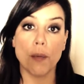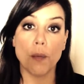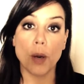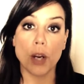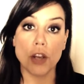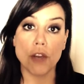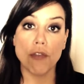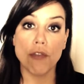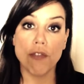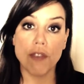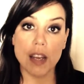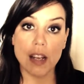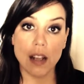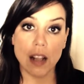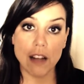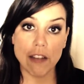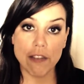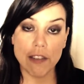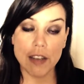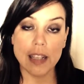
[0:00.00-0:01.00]
When you
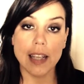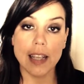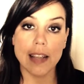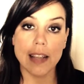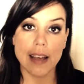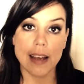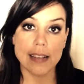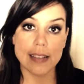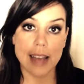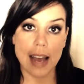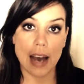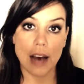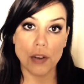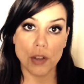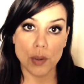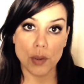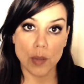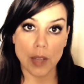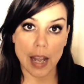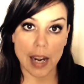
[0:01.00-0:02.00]
feel a feeling, that is
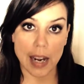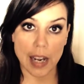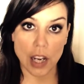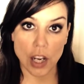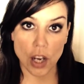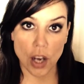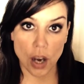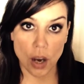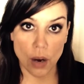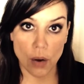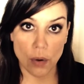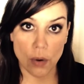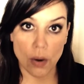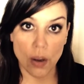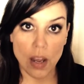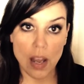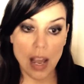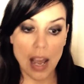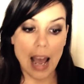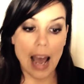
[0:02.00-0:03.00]
how you let it go.
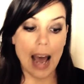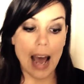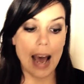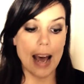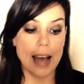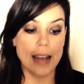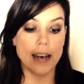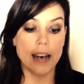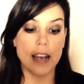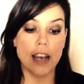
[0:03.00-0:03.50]
And